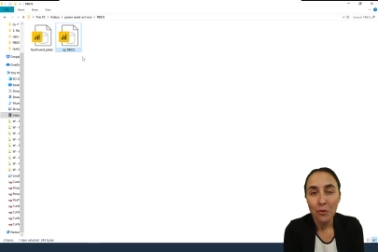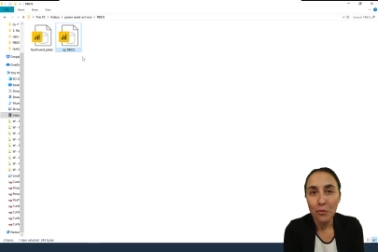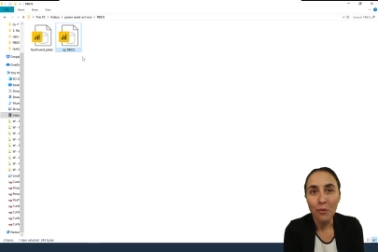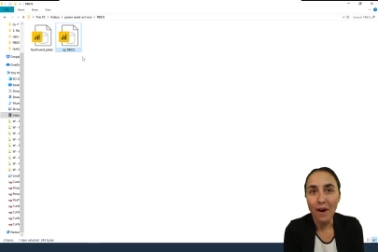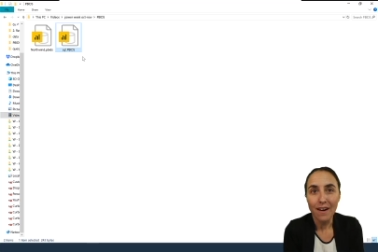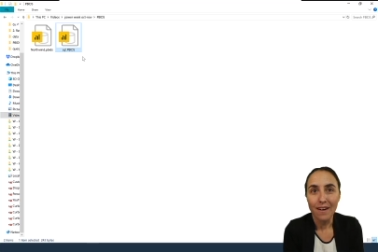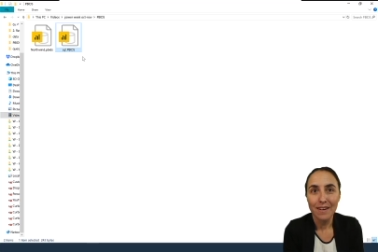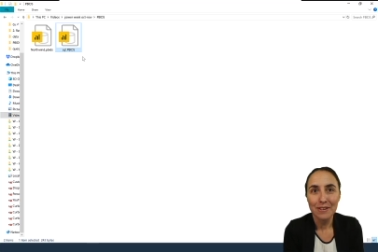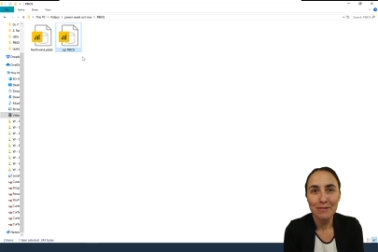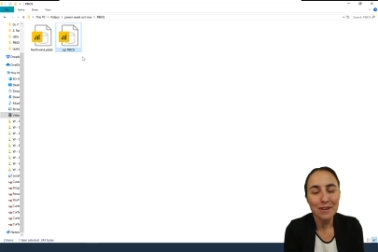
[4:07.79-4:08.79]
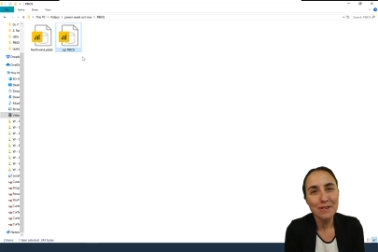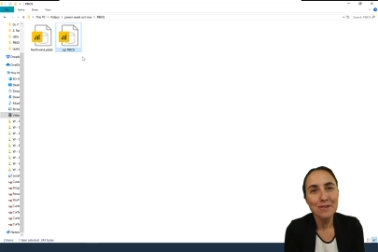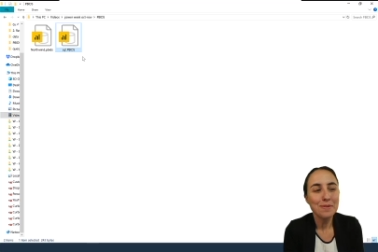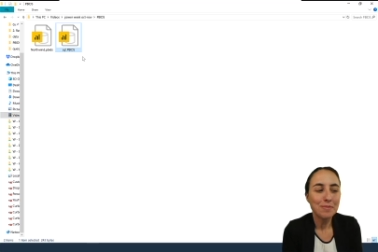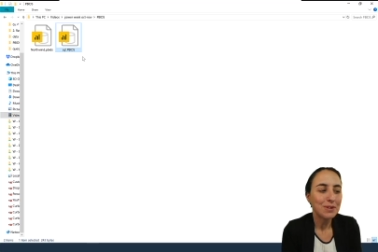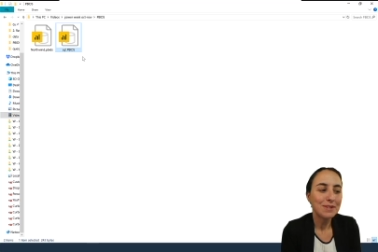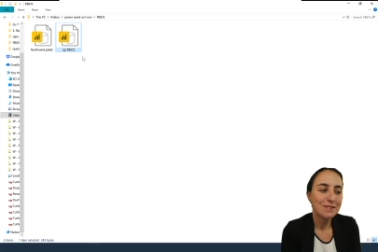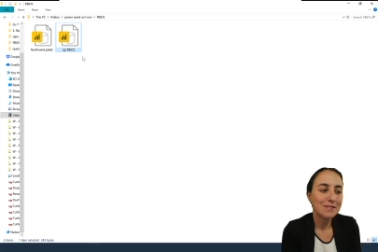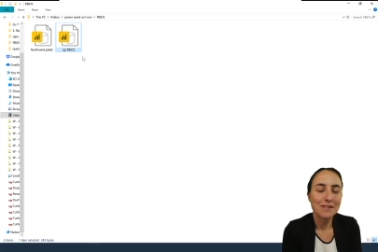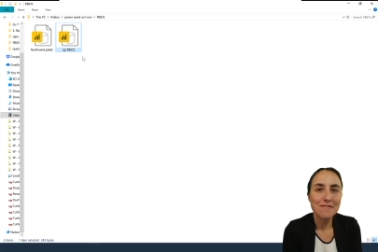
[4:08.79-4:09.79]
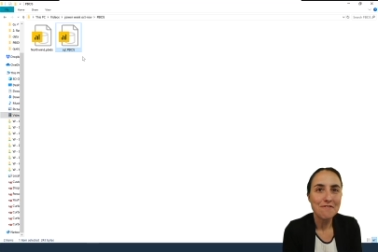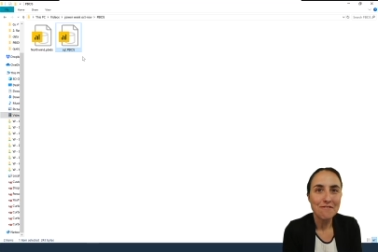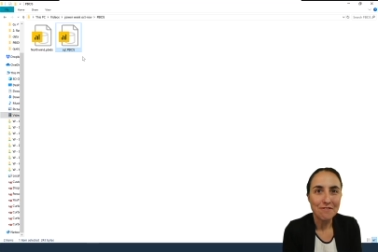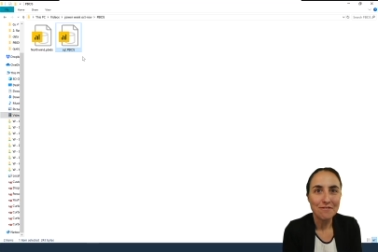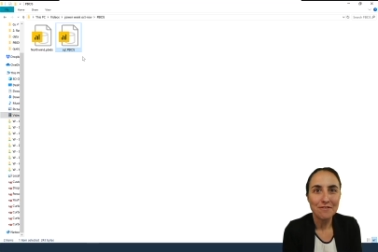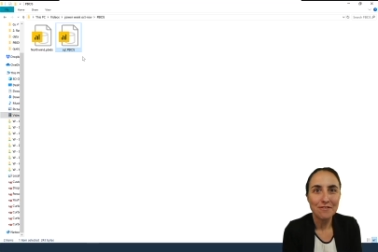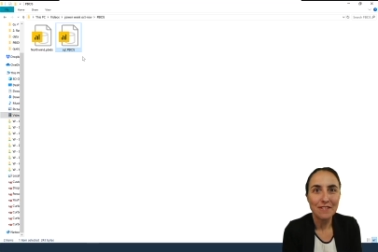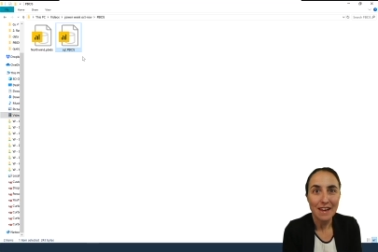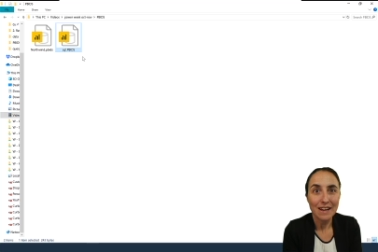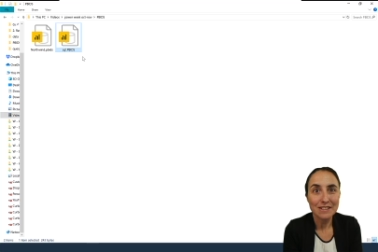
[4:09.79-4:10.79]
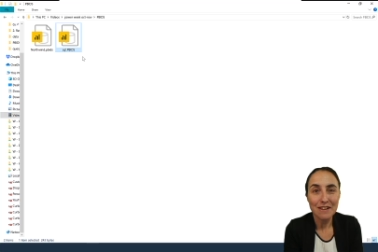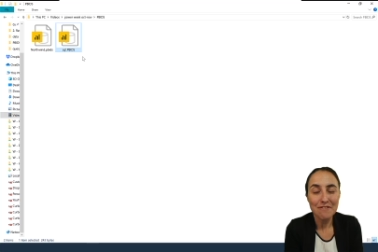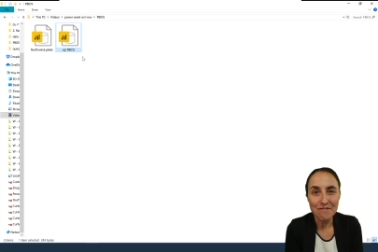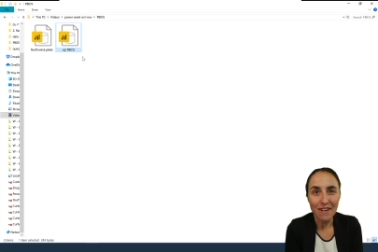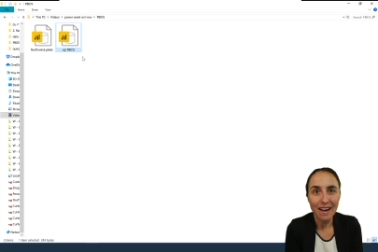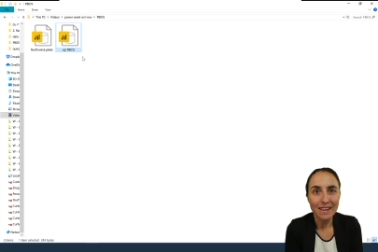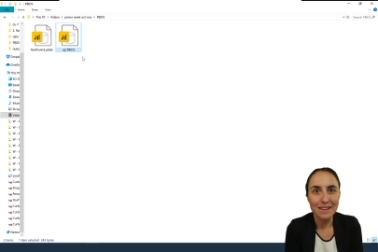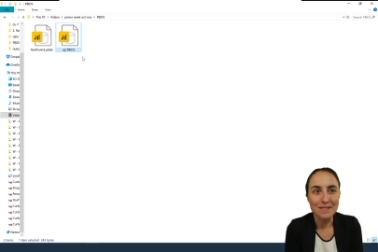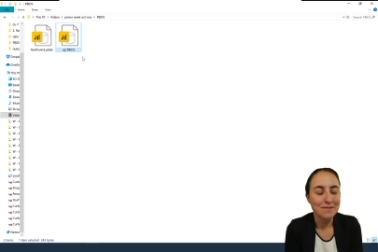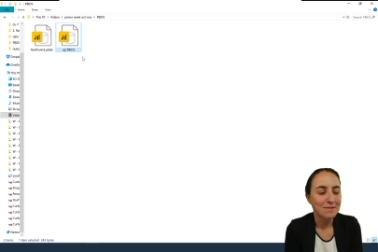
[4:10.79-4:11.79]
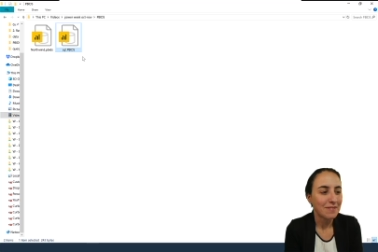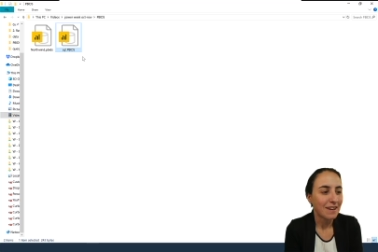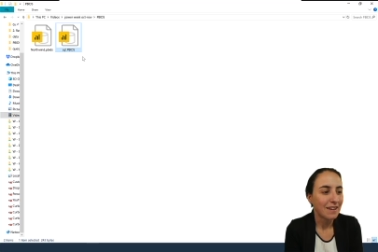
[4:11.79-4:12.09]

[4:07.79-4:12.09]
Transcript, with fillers: where do you put this so they actually find them?